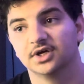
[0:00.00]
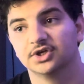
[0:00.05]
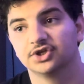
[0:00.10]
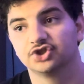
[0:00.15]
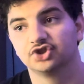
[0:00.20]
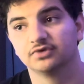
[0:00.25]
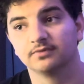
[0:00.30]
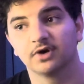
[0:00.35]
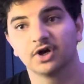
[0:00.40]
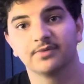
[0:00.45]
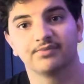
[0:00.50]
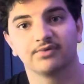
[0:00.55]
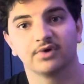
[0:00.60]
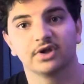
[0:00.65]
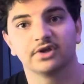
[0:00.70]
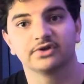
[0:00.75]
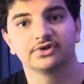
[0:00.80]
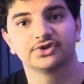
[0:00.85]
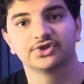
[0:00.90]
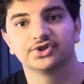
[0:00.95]
Super Mario
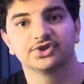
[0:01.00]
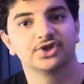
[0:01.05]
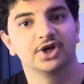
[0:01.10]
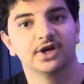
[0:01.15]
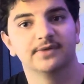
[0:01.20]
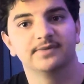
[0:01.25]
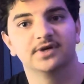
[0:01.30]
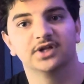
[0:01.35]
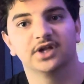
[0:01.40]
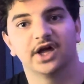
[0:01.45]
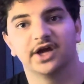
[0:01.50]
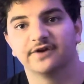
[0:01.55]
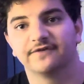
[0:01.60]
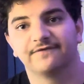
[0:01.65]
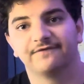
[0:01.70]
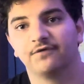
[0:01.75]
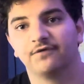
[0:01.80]
Brothers is going to be like